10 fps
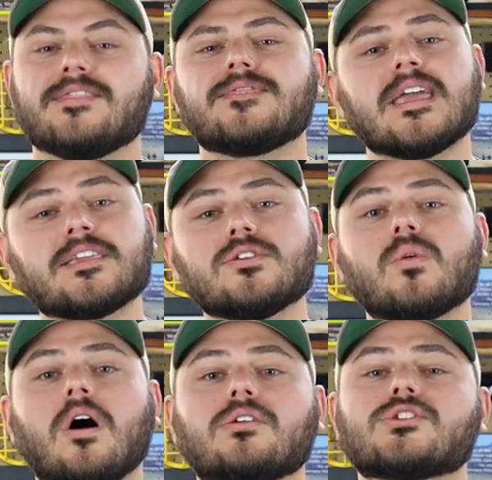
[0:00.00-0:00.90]
Thank
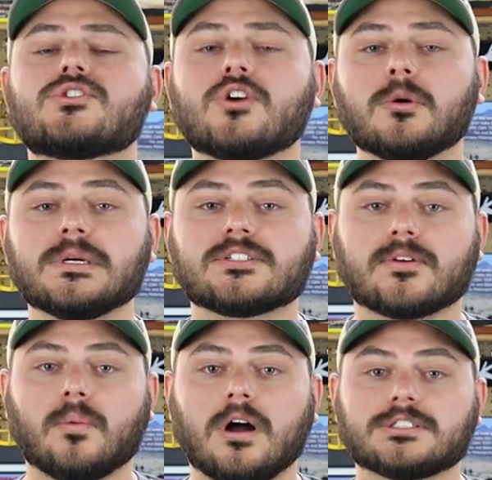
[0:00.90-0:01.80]
you all so much
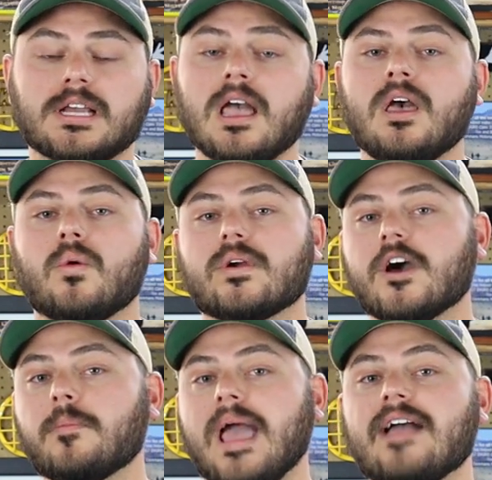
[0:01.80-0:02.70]
for watching. We
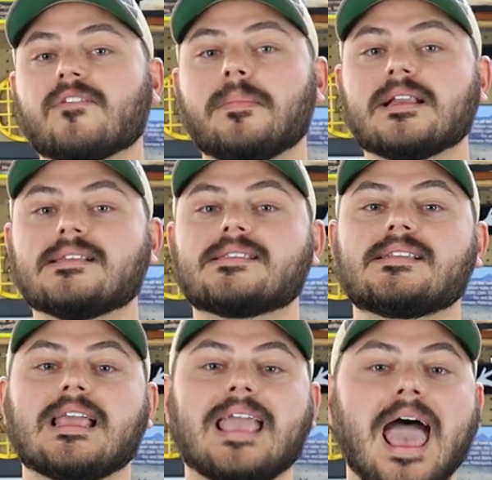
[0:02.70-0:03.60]
hope everybody's
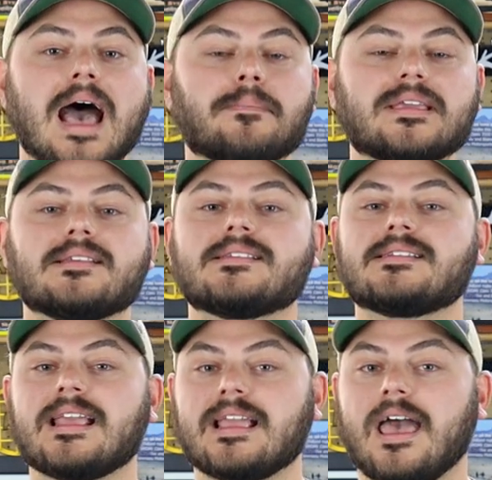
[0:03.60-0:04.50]
staying happy,
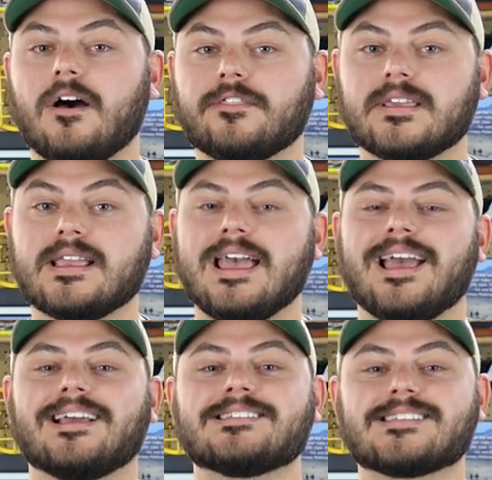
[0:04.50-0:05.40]
staying healthy,
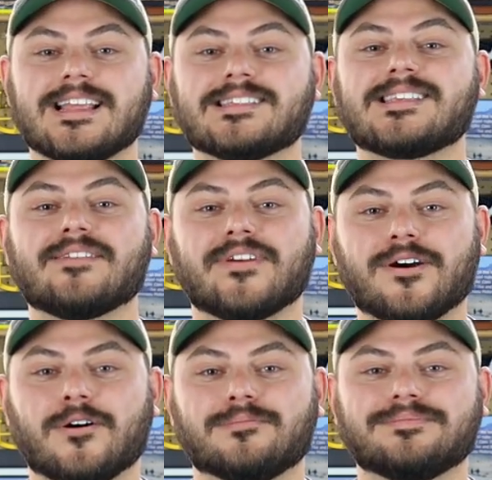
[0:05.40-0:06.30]
and staying safe at
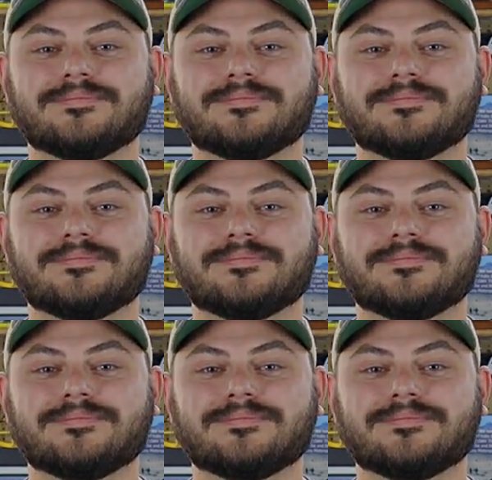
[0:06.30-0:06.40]
home.